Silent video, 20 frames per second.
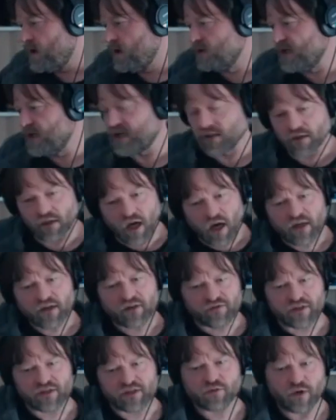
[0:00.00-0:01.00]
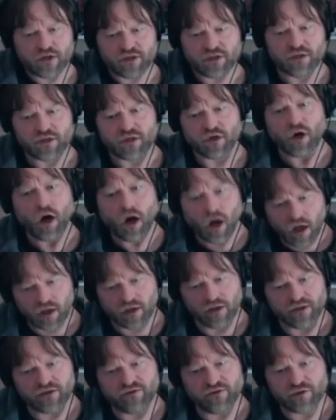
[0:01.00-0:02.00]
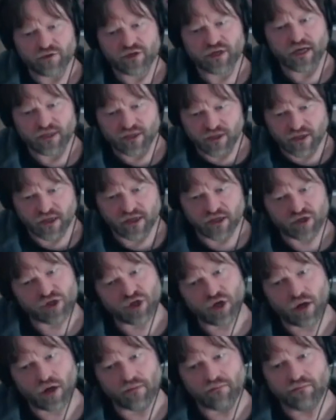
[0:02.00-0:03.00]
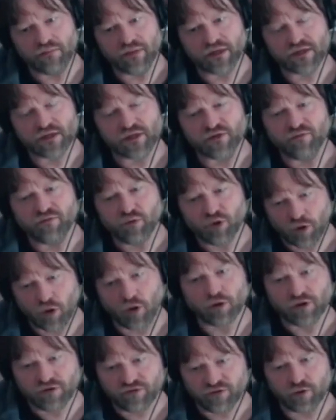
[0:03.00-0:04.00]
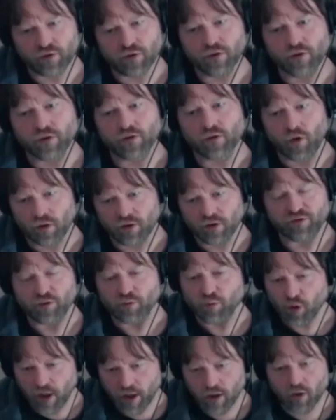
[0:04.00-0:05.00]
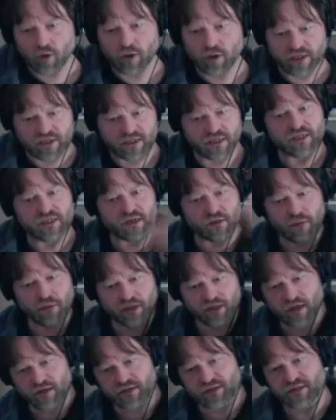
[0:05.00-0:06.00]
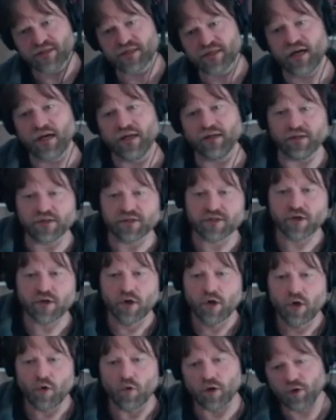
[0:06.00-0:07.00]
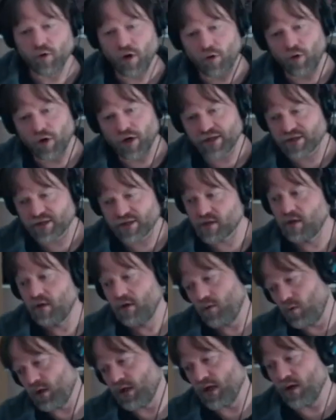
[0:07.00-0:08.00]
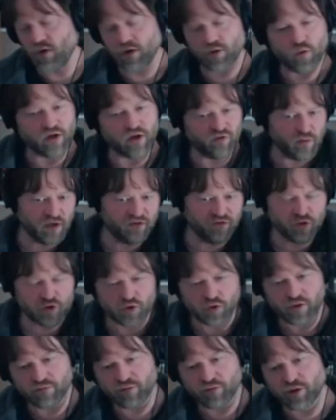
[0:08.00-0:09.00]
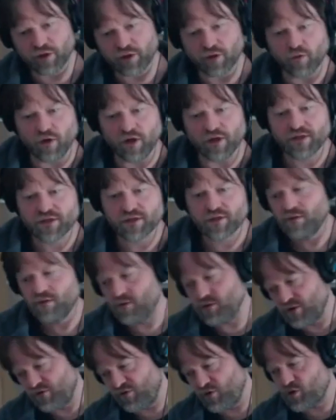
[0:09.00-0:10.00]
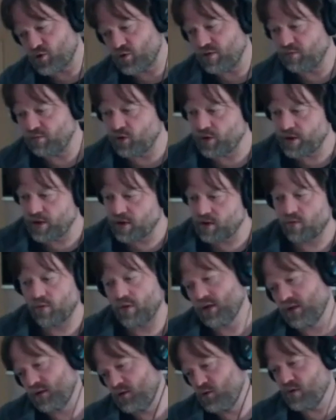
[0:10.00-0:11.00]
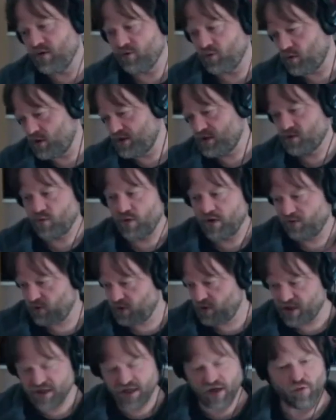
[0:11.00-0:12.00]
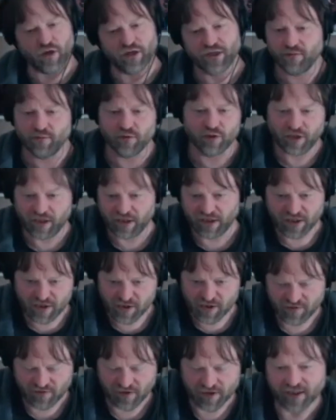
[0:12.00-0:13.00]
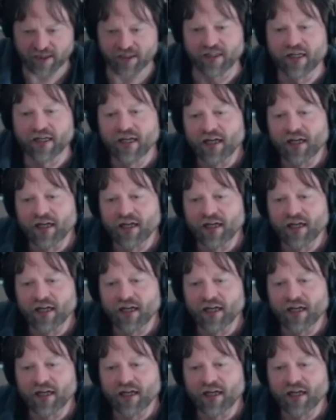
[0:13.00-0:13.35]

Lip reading: like a lot of these questions are hard if you say to get a job because you put all of your priorities in somebody else's hands. What do I want? Well, I want whatever my future employer wants. Who's your future employer? Well, whoever wants whatever it is I wind up learning that's useful here.